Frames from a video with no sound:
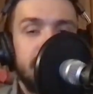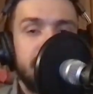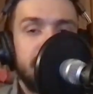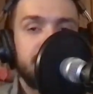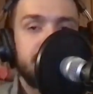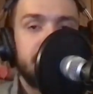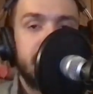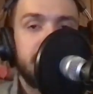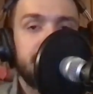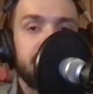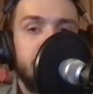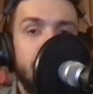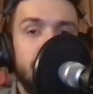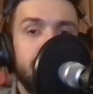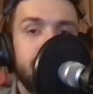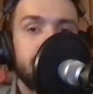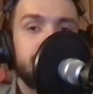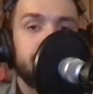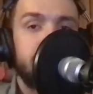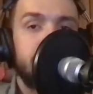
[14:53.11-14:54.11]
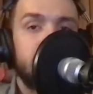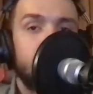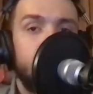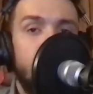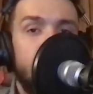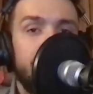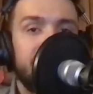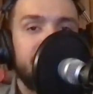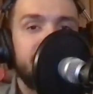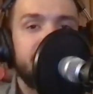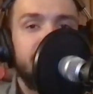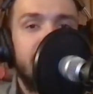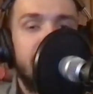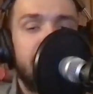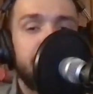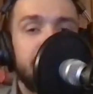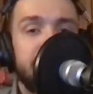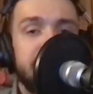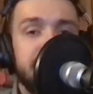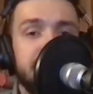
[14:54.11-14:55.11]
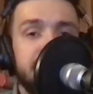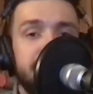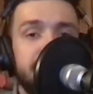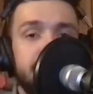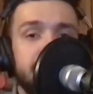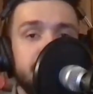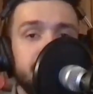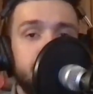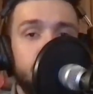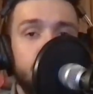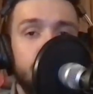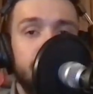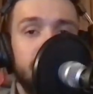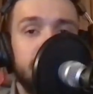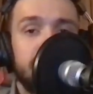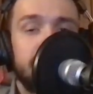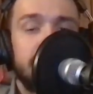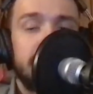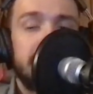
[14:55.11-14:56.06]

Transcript: The Giants offense ran a whopping 5 plays in the first quarter.